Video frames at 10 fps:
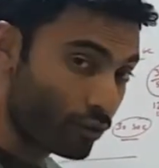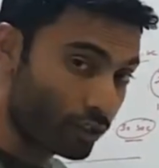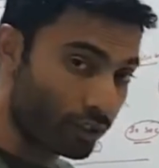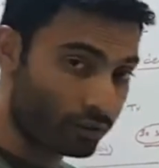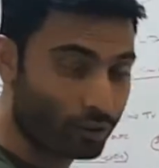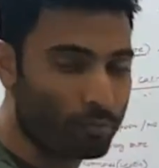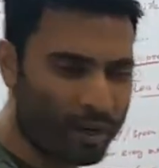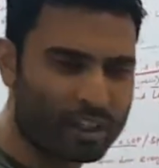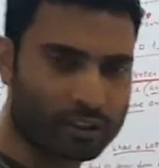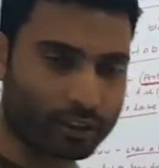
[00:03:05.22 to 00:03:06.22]
three things, or
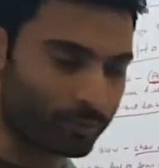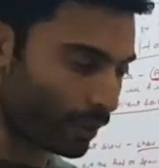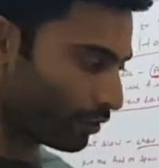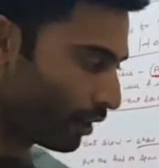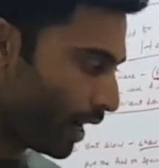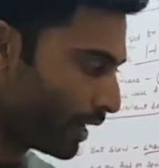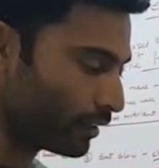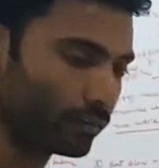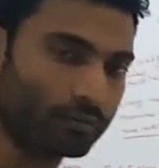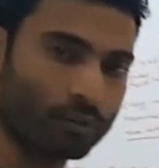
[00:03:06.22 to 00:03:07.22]
many things, but
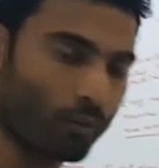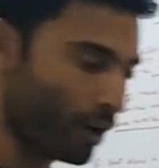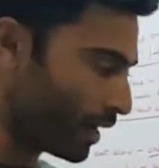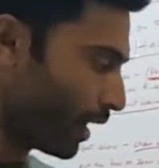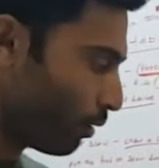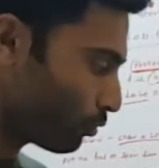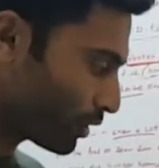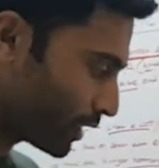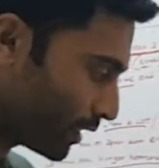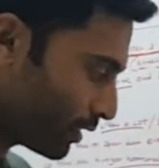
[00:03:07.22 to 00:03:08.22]
the way I would
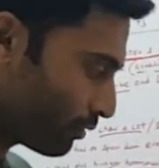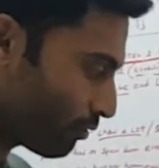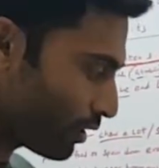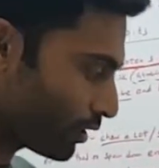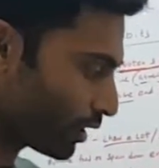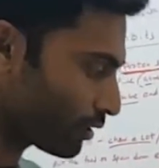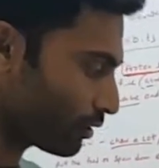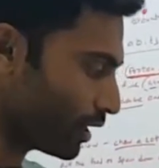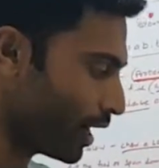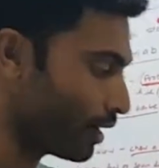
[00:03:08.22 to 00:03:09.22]
see it, three things.